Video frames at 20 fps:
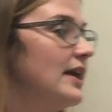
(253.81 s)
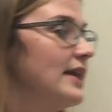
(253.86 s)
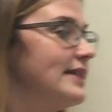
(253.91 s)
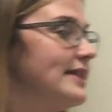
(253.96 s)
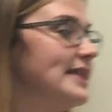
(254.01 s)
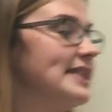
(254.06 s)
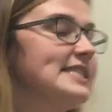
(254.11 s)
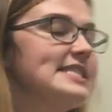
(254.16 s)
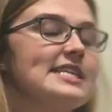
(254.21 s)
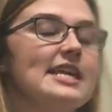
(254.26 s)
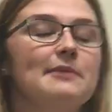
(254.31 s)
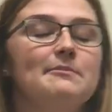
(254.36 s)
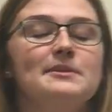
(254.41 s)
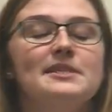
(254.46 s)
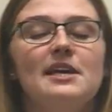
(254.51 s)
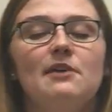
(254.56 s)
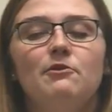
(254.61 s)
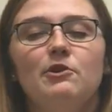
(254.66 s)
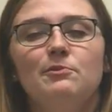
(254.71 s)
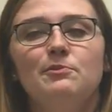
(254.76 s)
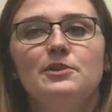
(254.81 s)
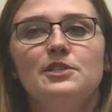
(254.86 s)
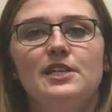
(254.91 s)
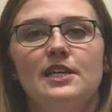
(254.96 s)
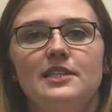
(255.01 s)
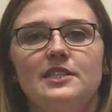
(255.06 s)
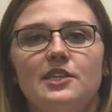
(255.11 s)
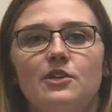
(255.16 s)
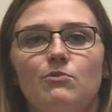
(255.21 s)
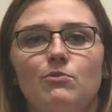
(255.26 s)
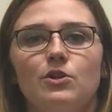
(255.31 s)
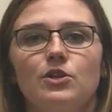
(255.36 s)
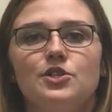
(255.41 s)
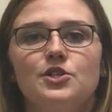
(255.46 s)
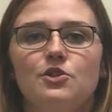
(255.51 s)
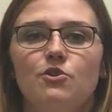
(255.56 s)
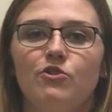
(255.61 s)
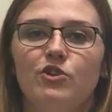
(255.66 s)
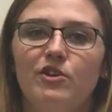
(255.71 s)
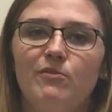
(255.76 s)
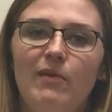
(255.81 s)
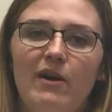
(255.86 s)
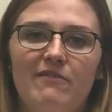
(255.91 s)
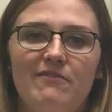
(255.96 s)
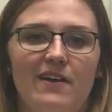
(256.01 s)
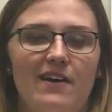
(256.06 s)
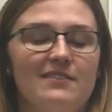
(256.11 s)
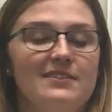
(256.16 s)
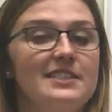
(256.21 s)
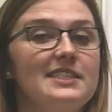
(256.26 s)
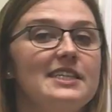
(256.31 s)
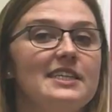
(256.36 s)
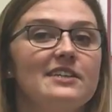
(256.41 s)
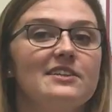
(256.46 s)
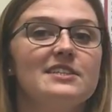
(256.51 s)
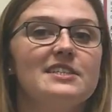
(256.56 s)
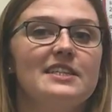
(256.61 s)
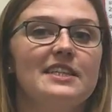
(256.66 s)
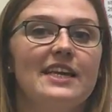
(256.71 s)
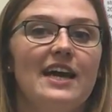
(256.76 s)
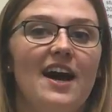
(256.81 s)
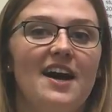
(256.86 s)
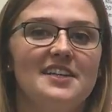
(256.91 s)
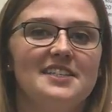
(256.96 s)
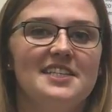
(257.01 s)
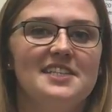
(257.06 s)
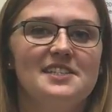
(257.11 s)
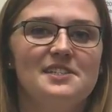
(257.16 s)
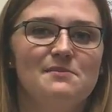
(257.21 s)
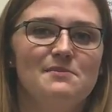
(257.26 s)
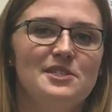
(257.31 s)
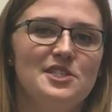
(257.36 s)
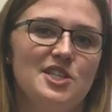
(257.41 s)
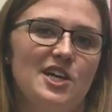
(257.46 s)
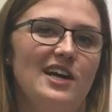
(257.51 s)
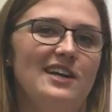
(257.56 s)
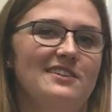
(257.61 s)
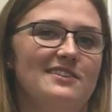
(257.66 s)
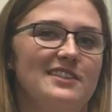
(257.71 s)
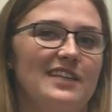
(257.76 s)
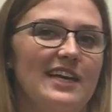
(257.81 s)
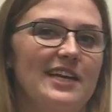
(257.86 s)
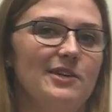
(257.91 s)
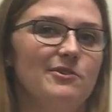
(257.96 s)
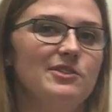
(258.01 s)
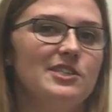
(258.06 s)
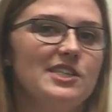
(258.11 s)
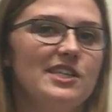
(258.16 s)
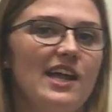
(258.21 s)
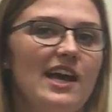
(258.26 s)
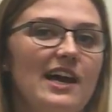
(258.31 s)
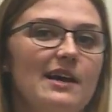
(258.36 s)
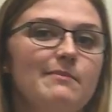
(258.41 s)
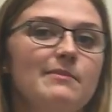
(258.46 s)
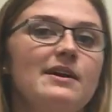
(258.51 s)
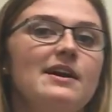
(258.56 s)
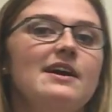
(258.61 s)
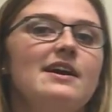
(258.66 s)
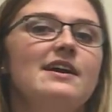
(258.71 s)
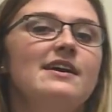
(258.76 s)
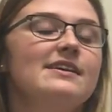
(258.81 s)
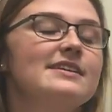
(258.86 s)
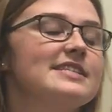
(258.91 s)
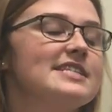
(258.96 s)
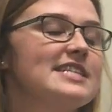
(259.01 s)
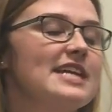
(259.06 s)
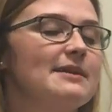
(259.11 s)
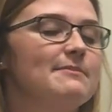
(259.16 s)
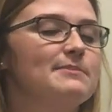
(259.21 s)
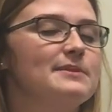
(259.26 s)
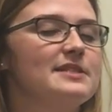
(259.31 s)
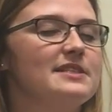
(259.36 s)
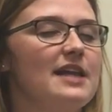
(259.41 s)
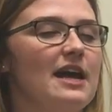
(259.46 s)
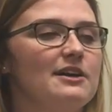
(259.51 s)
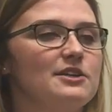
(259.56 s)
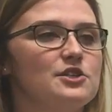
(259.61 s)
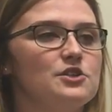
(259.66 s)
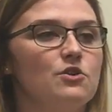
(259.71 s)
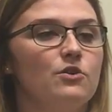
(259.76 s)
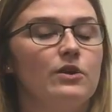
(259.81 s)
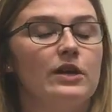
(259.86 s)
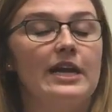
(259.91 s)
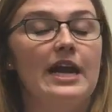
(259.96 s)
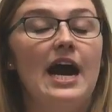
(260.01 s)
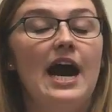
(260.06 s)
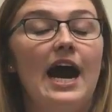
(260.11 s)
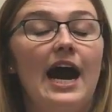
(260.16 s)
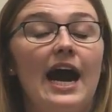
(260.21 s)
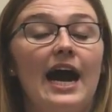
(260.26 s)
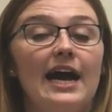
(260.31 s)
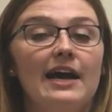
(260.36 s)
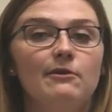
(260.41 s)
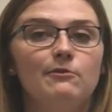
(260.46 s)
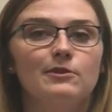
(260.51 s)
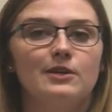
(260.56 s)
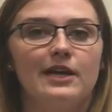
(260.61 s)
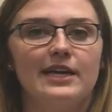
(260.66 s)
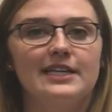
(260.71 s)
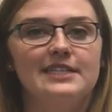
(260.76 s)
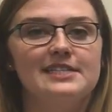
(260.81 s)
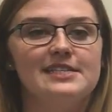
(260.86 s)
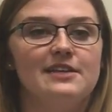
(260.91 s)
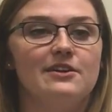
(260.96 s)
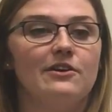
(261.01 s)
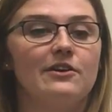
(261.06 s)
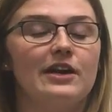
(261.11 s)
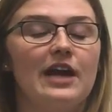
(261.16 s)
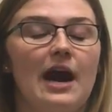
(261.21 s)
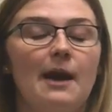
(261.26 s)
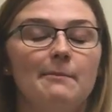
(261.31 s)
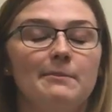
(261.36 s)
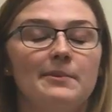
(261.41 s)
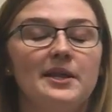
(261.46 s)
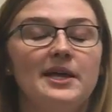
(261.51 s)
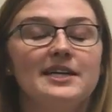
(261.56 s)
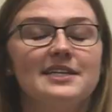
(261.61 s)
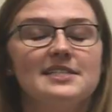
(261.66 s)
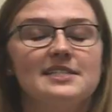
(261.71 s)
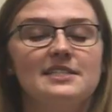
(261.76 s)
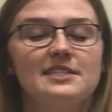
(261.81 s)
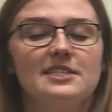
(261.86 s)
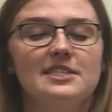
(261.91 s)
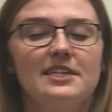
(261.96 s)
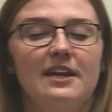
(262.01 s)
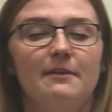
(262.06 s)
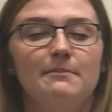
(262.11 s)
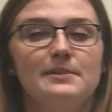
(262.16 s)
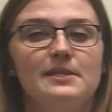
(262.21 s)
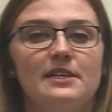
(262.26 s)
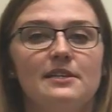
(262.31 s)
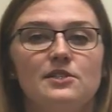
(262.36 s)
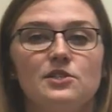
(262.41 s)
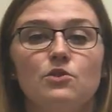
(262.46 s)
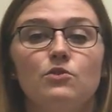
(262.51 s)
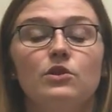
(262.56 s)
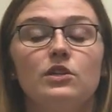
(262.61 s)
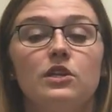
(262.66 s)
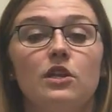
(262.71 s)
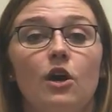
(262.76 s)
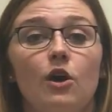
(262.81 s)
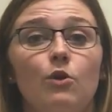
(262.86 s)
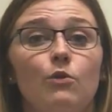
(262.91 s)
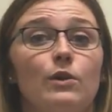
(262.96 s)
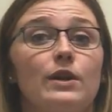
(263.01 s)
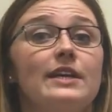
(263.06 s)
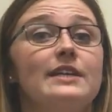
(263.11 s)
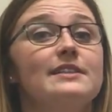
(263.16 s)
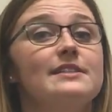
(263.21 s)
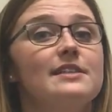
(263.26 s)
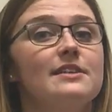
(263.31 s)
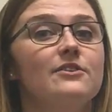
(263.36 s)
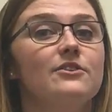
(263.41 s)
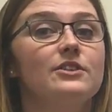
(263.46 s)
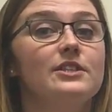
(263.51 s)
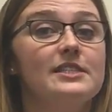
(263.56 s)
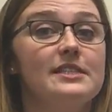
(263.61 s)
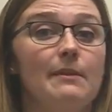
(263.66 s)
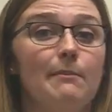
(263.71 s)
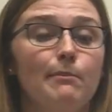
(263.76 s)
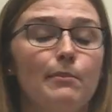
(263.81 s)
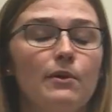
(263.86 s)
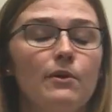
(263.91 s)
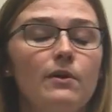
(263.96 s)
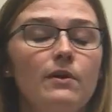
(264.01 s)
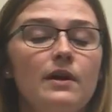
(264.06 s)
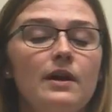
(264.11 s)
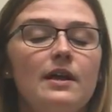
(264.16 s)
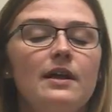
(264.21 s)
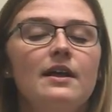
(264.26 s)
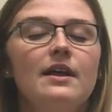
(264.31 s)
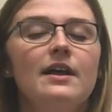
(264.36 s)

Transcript: These shapes that were presented were scored by volunteers in the Autism and Child Language Lab. Shapes that scored high were considered complex, and shapes that scored low were considered simple.